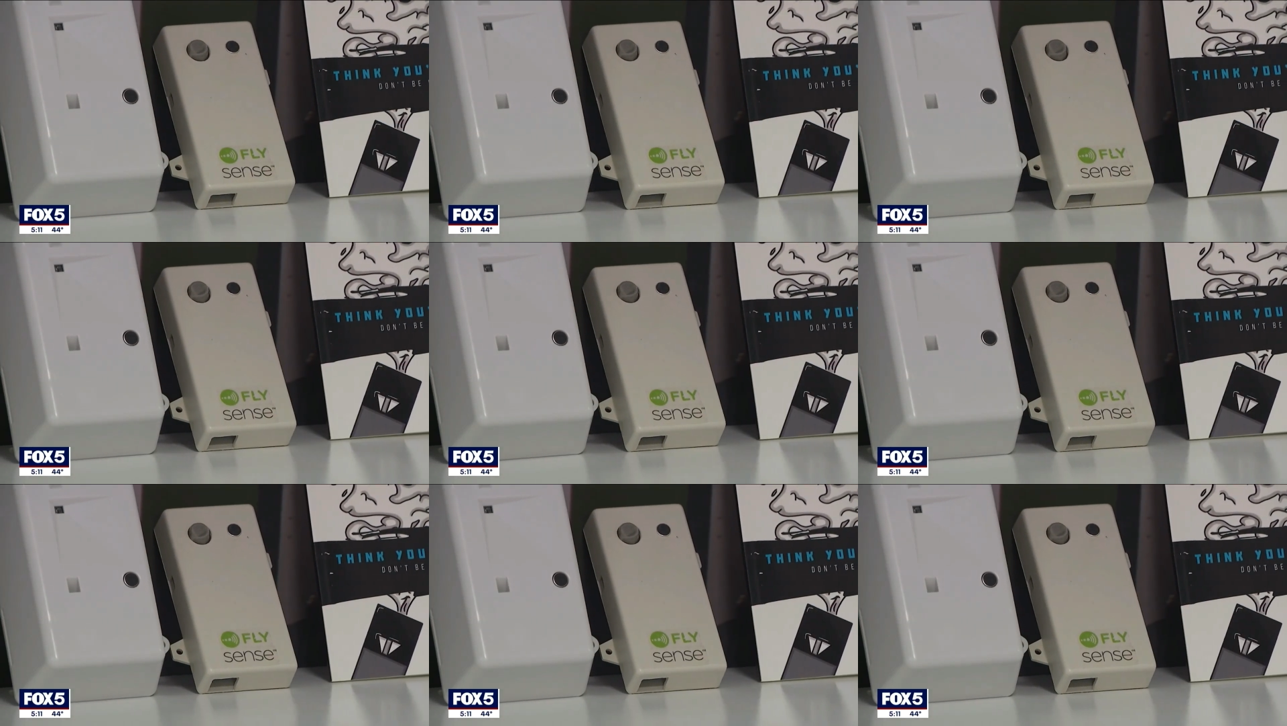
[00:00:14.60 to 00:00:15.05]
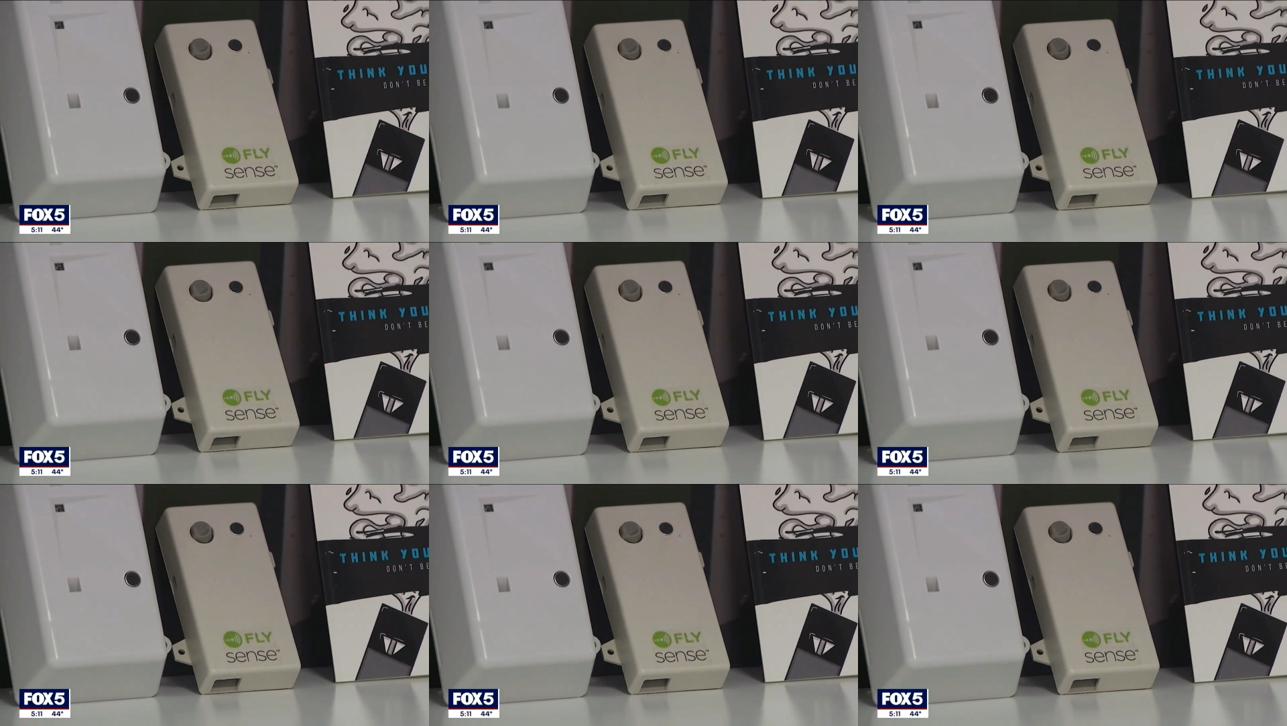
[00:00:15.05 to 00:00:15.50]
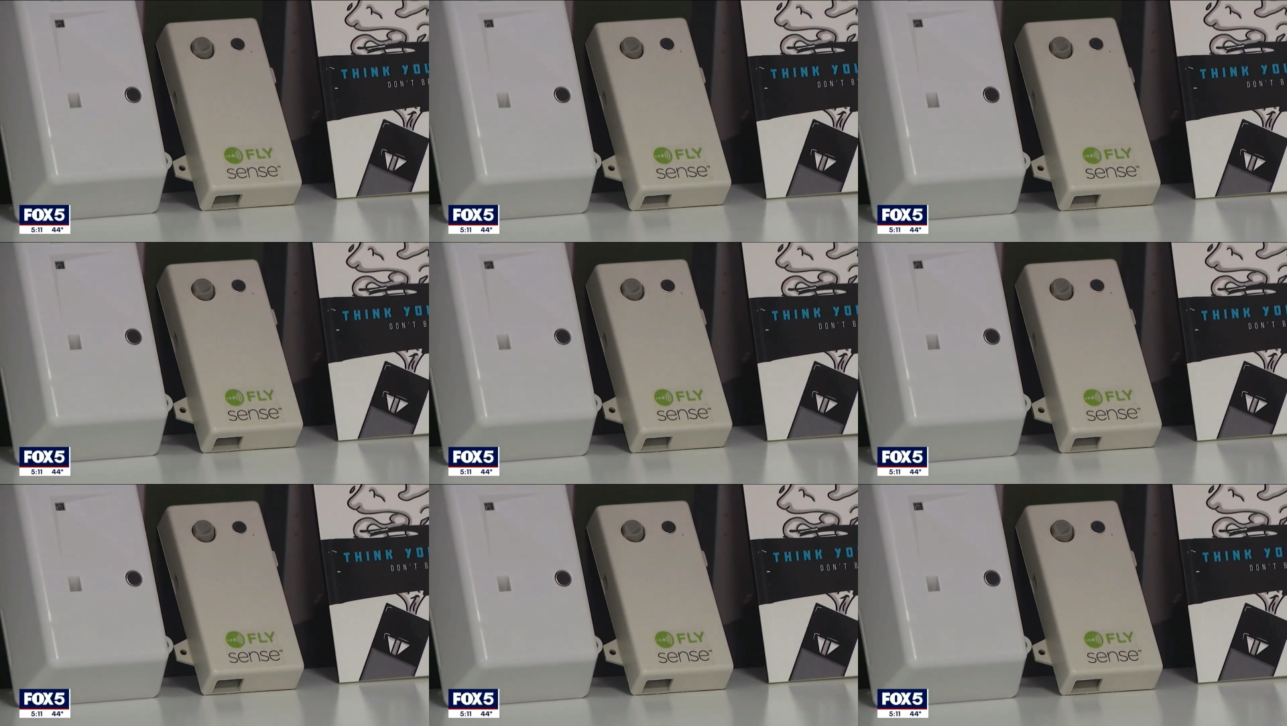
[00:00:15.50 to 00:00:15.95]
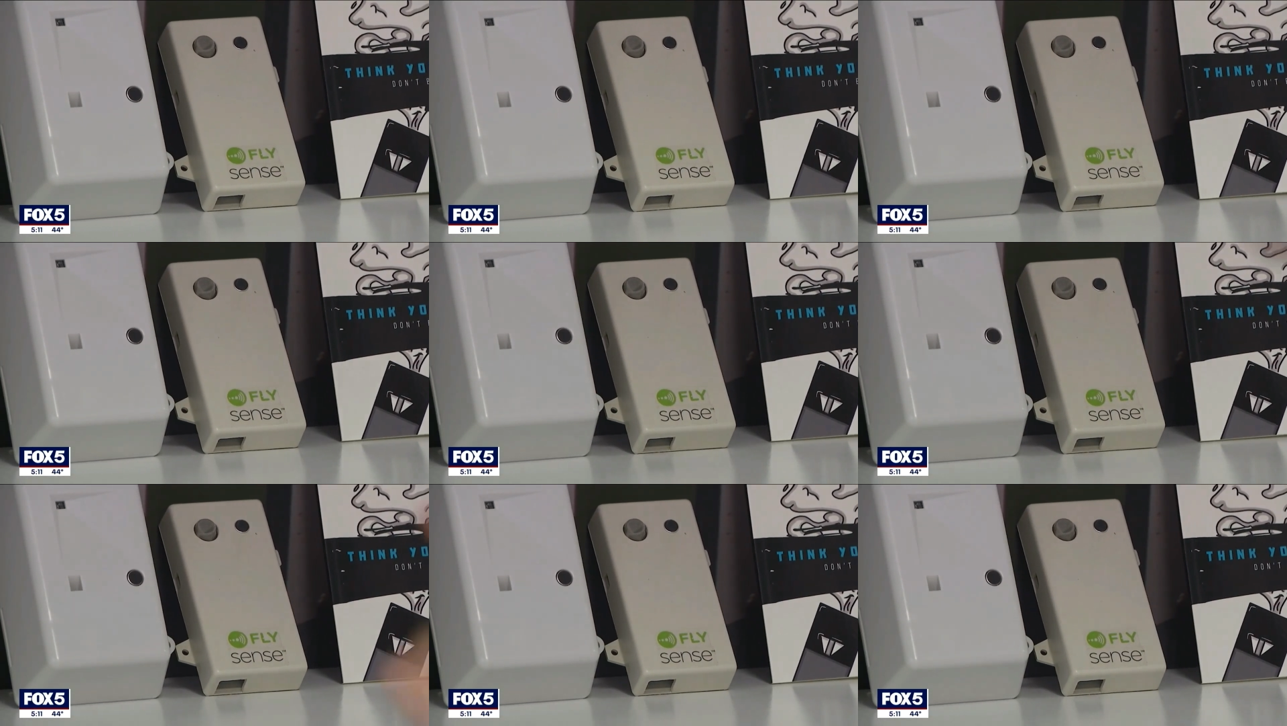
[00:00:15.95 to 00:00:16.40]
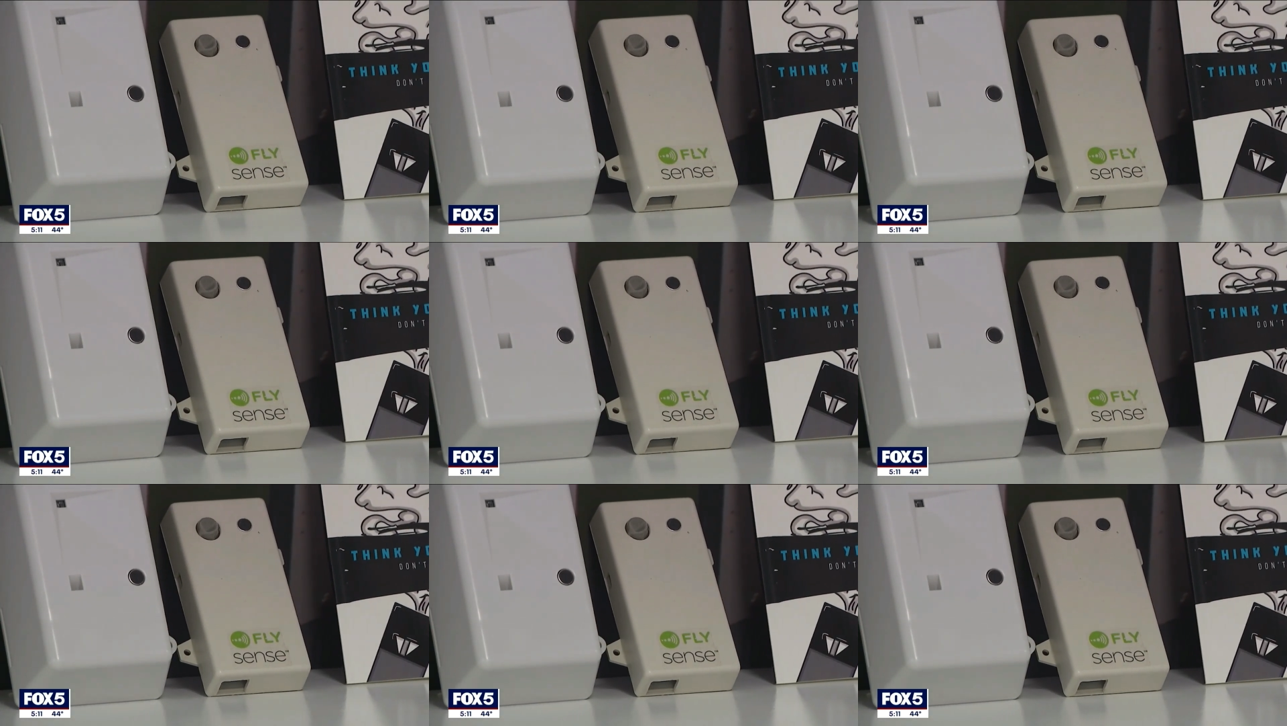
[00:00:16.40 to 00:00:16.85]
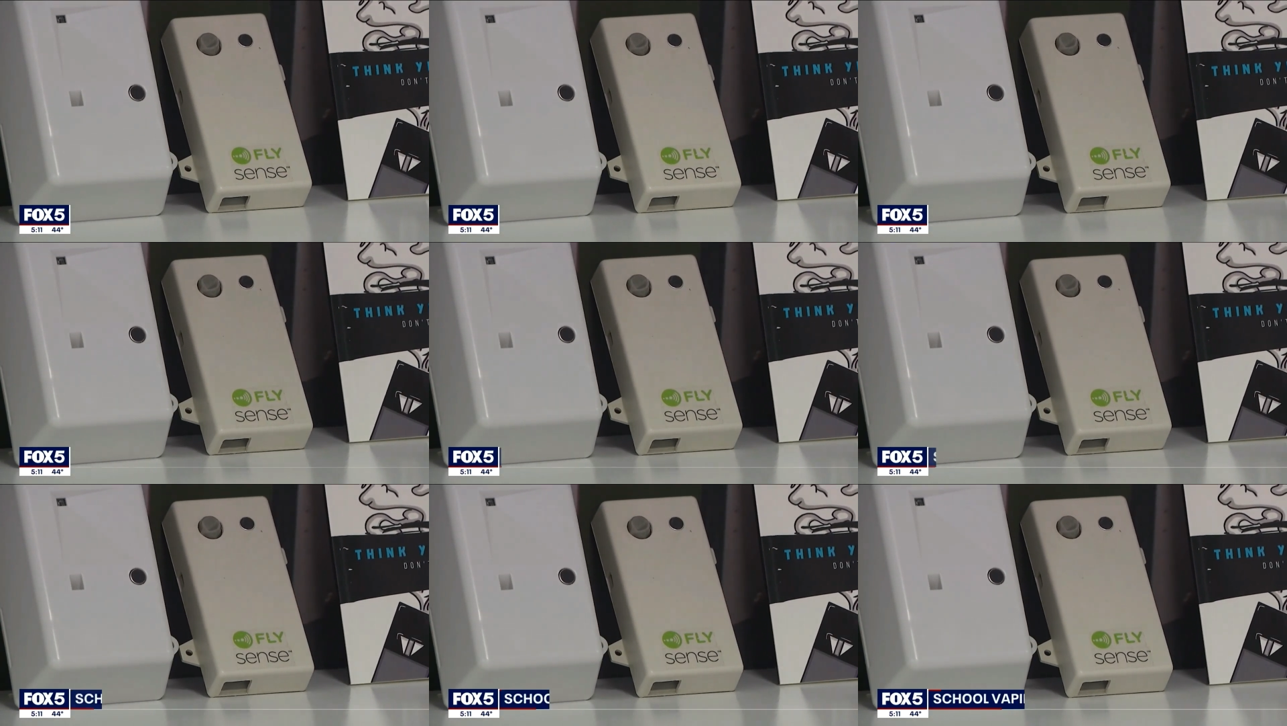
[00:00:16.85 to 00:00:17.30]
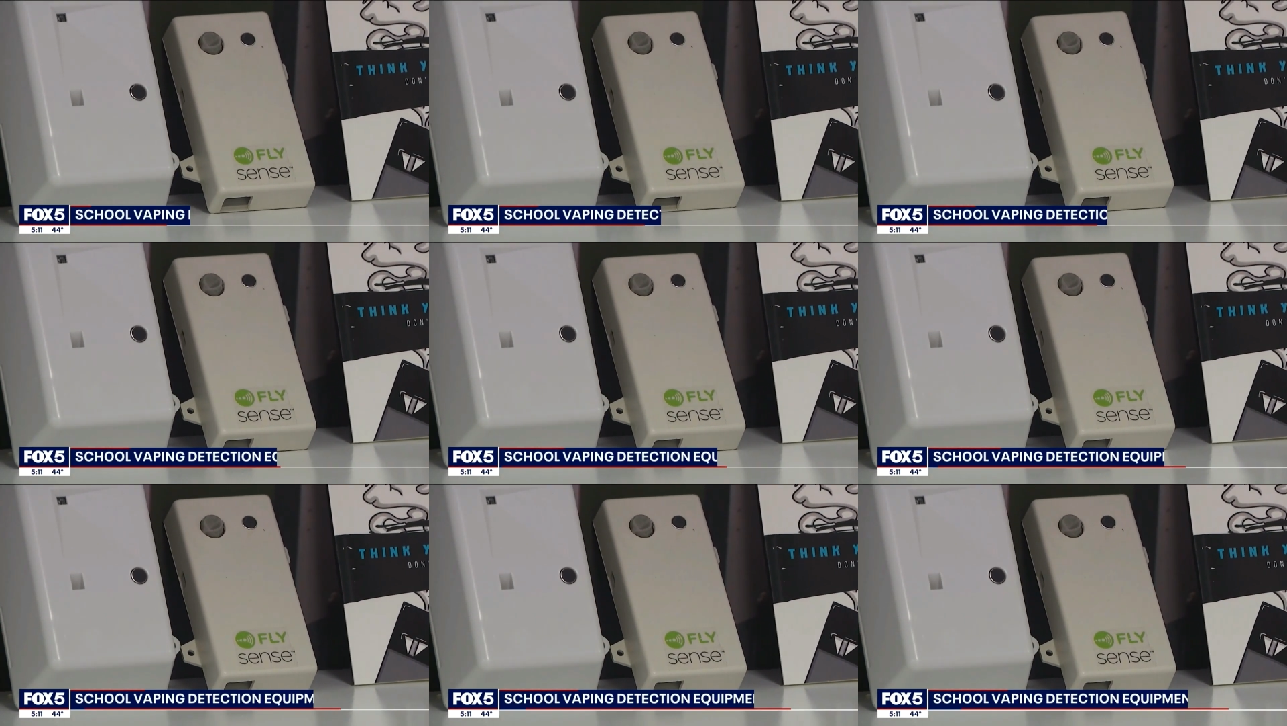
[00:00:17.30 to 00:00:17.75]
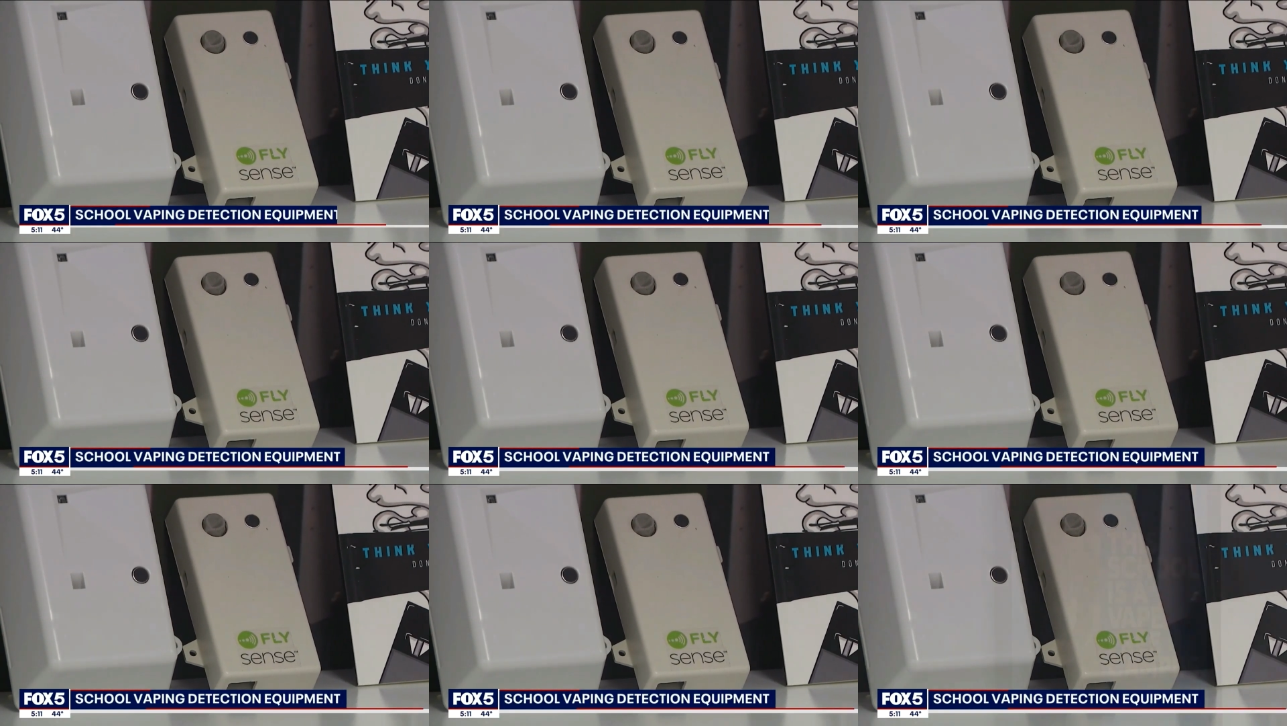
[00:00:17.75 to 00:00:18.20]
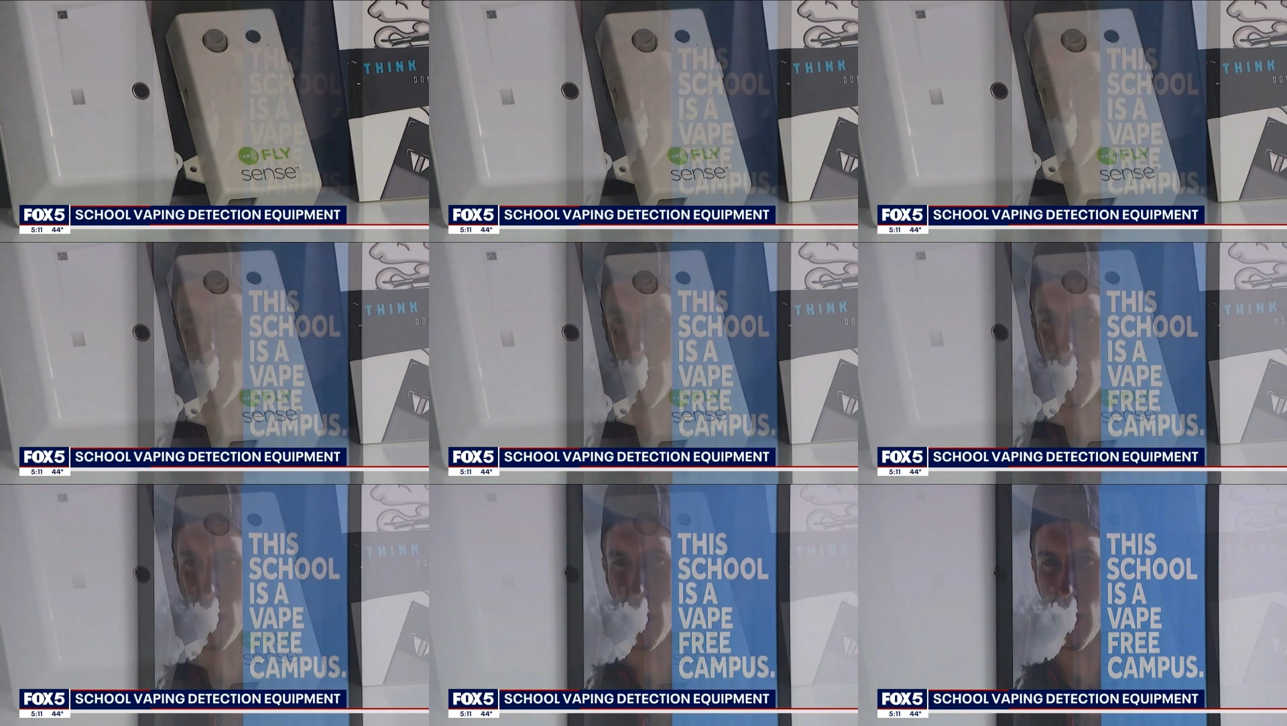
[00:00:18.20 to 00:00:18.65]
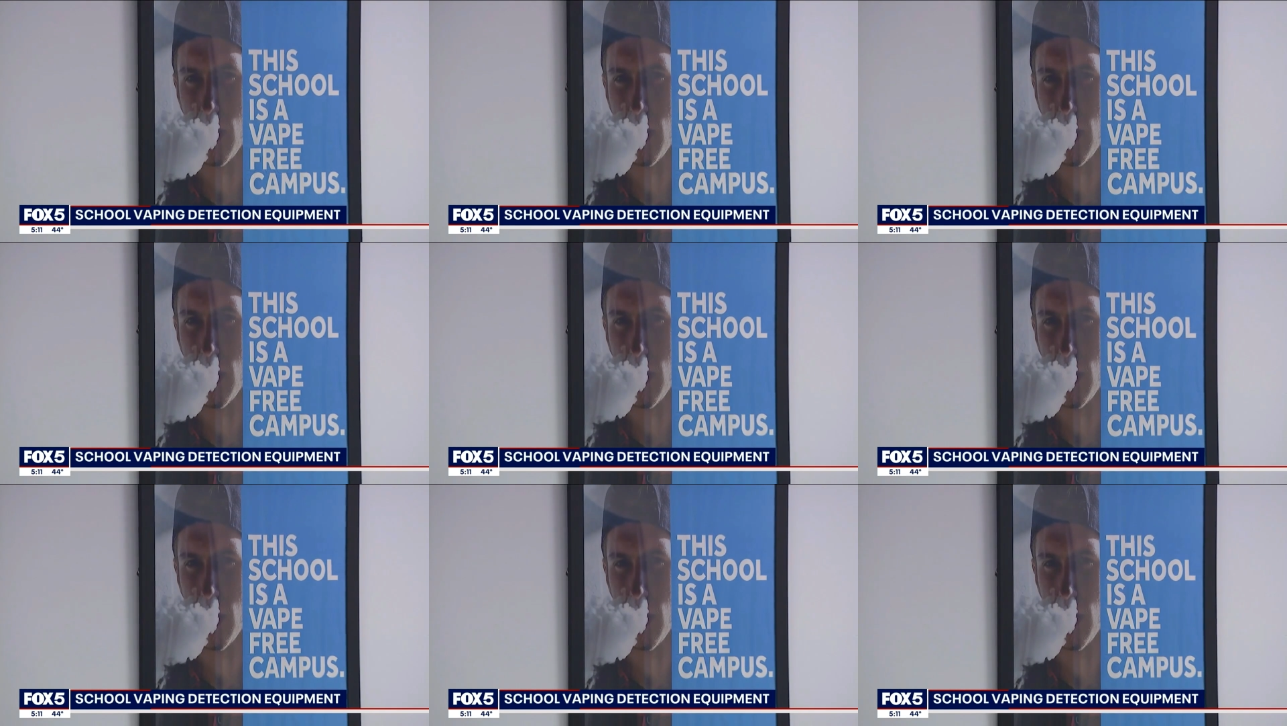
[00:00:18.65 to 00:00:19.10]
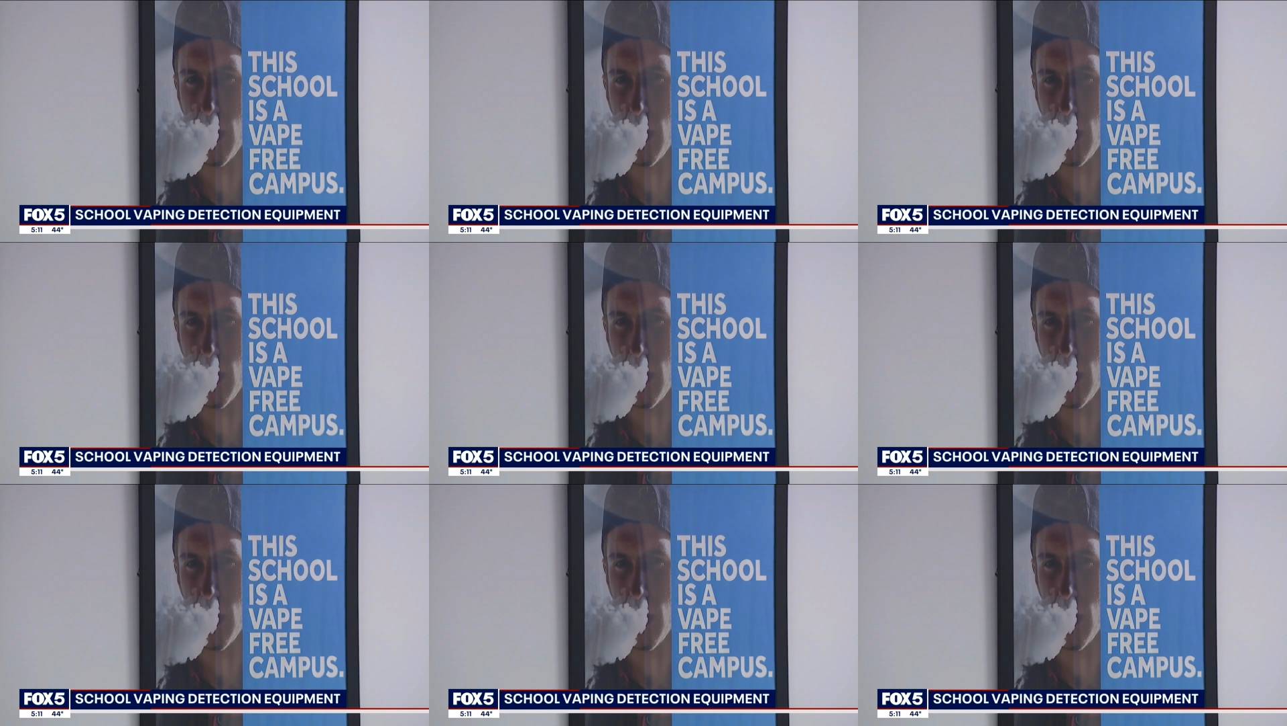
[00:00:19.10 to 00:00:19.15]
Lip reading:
(no speaker visible)